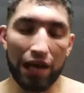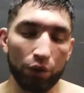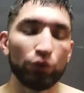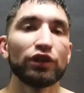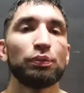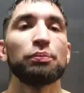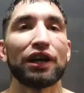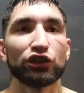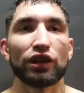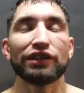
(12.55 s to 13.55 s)
Now I wanted to put
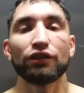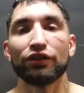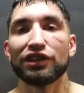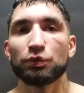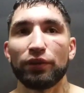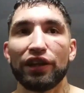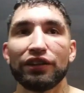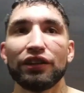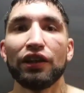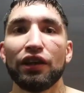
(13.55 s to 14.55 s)
my striking on display.